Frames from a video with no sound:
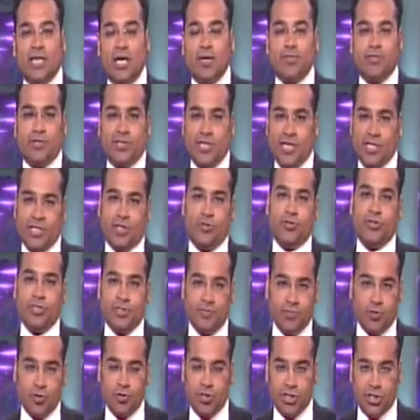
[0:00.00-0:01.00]
up centuries
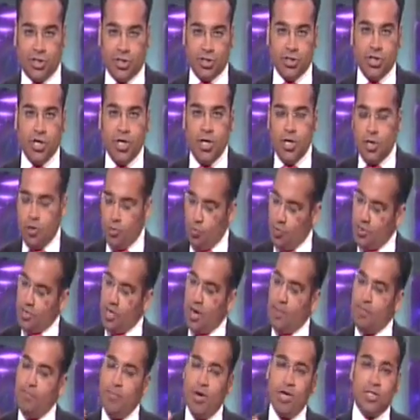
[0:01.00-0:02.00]
of tradition with
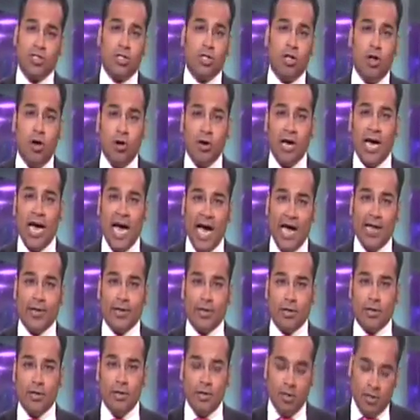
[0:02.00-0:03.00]
a much longer
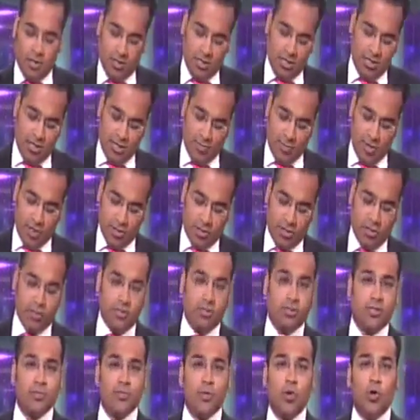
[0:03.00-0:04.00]
handle and a
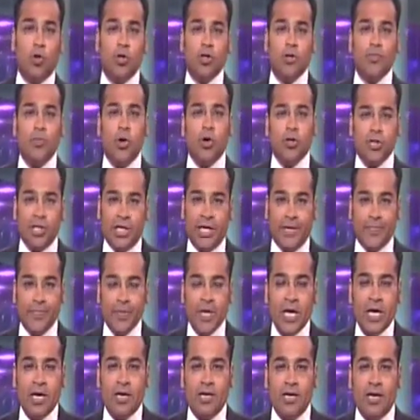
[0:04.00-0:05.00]
much smaller body.
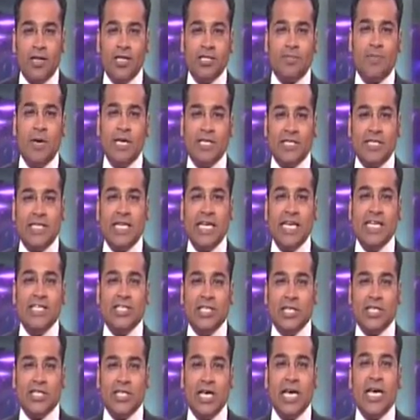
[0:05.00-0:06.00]
Now, this makes it
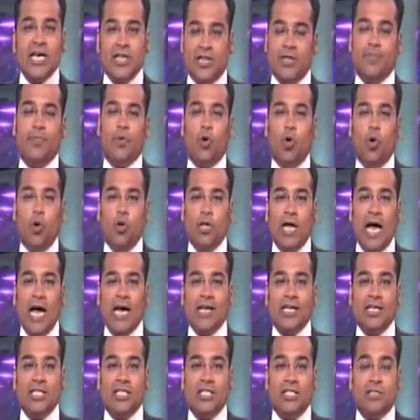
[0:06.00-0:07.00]
easier to hit the ball
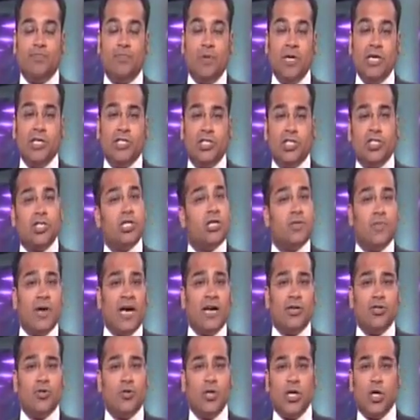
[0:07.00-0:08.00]
and it speeds to the
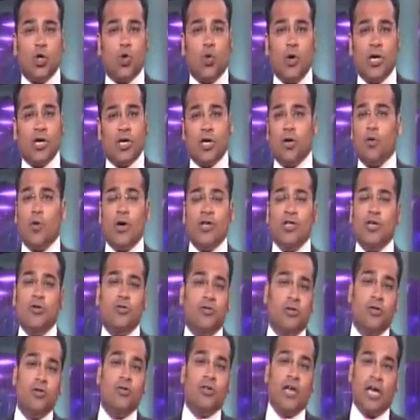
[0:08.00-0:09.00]
boundary quicker when you
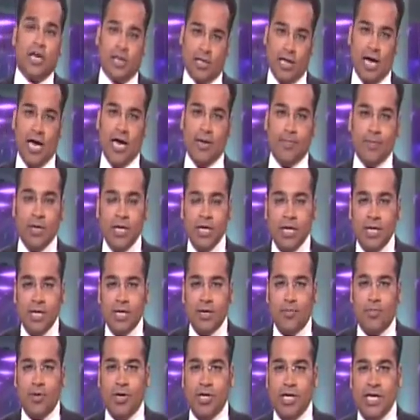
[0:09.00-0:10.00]
do, they claim.
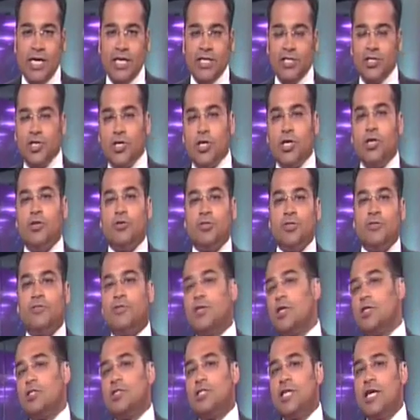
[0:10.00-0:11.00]
But is the use of
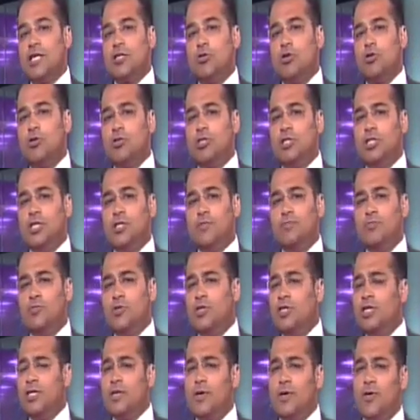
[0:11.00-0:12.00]
such technology
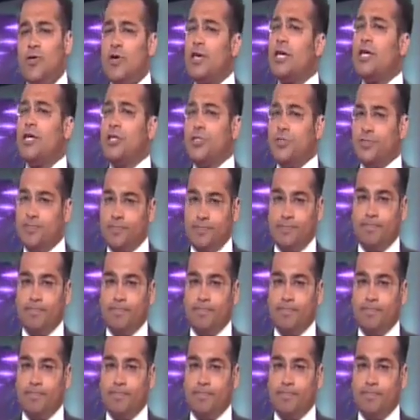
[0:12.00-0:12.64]
really cricket?